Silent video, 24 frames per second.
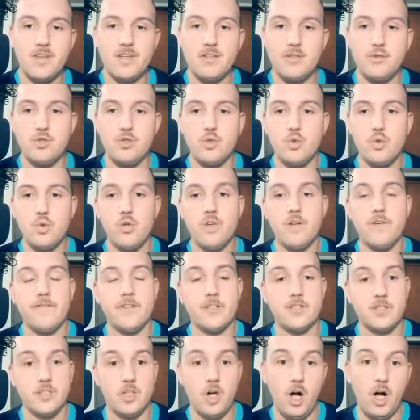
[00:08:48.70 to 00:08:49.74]
Jewel of
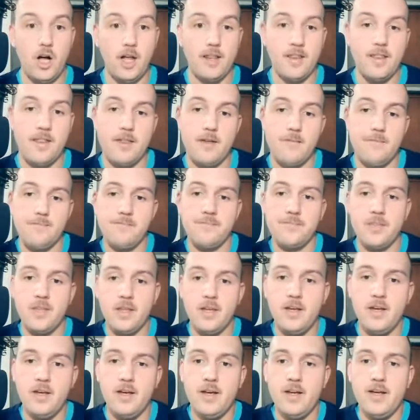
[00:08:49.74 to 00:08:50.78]
N'Zoth.
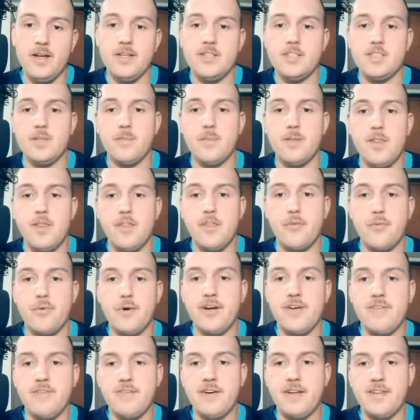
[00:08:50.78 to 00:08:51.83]
Summon
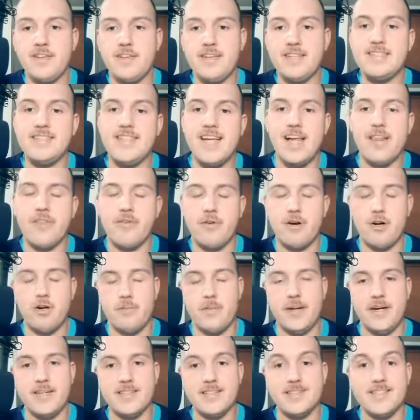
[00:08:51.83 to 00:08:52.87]
3 friendly Death Rattle
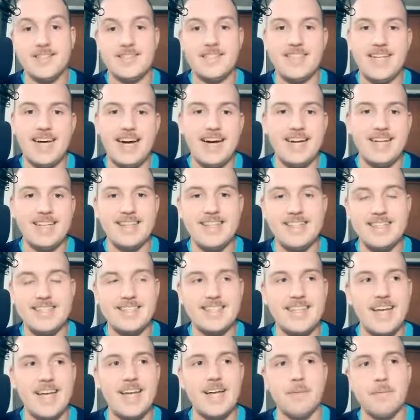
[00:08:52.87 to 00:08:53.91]
minions that die in this
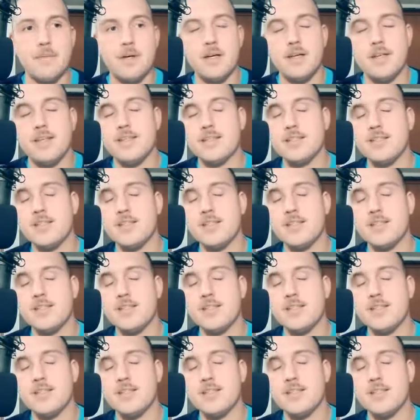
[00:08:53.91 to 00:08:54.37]
game. The